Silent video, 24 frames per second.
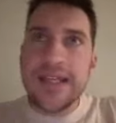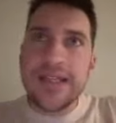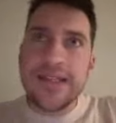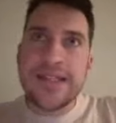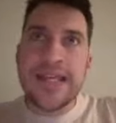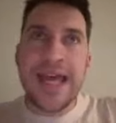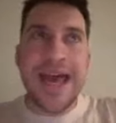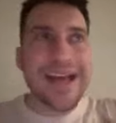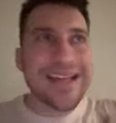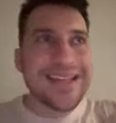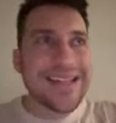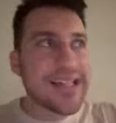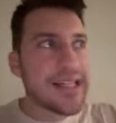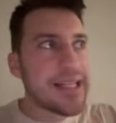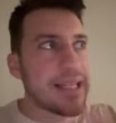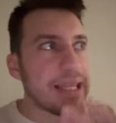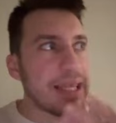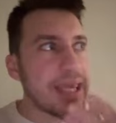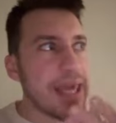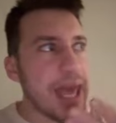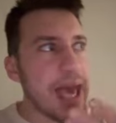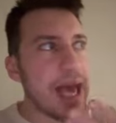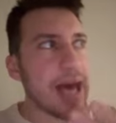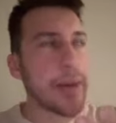technically
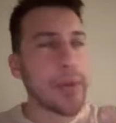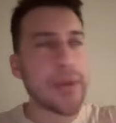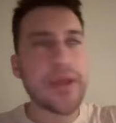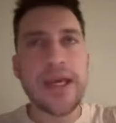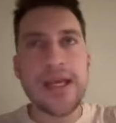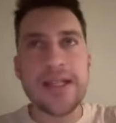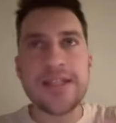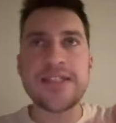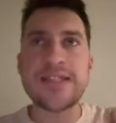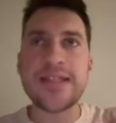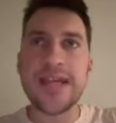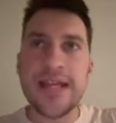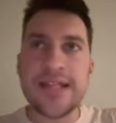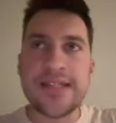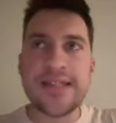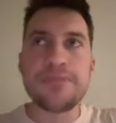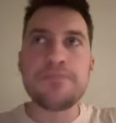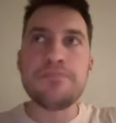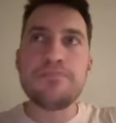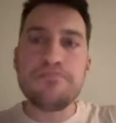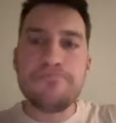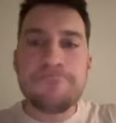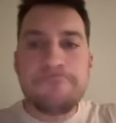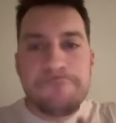yeah, it's it's
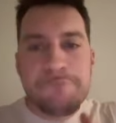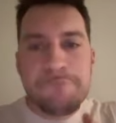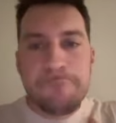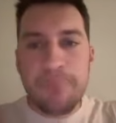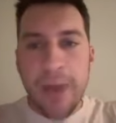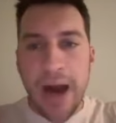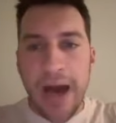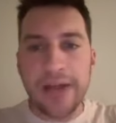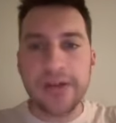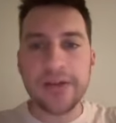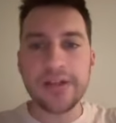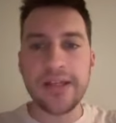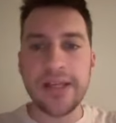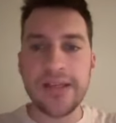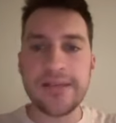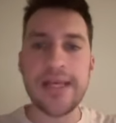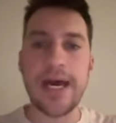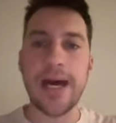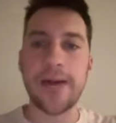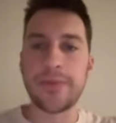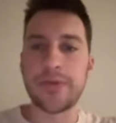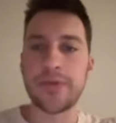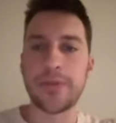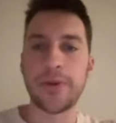moderately
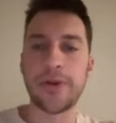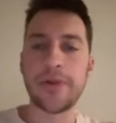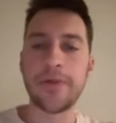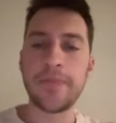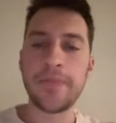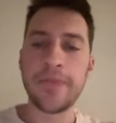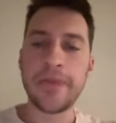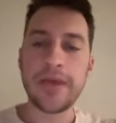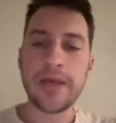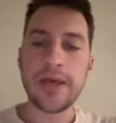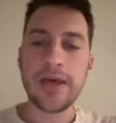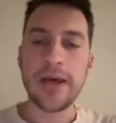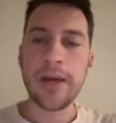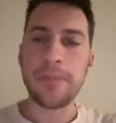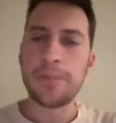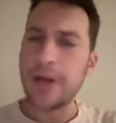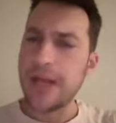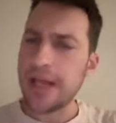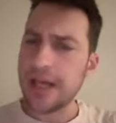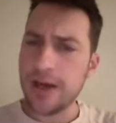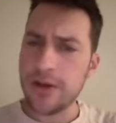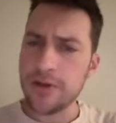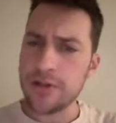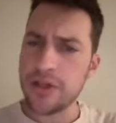adaptable. A
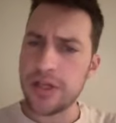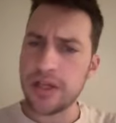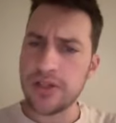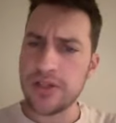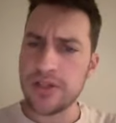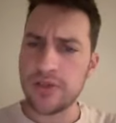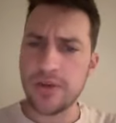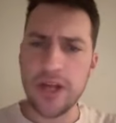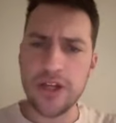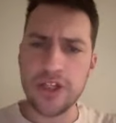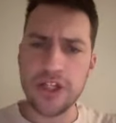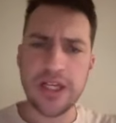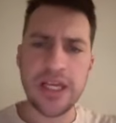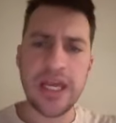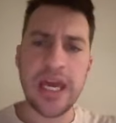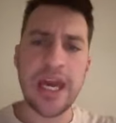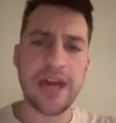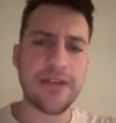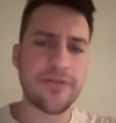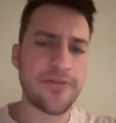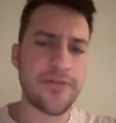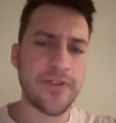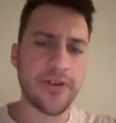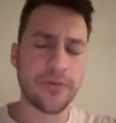breakout trading strategy
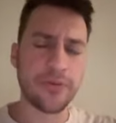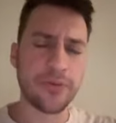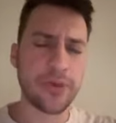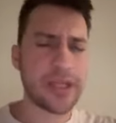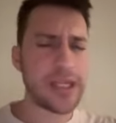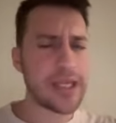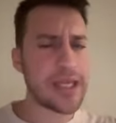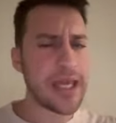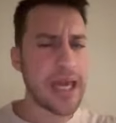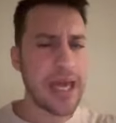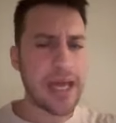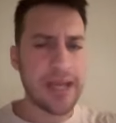can fit really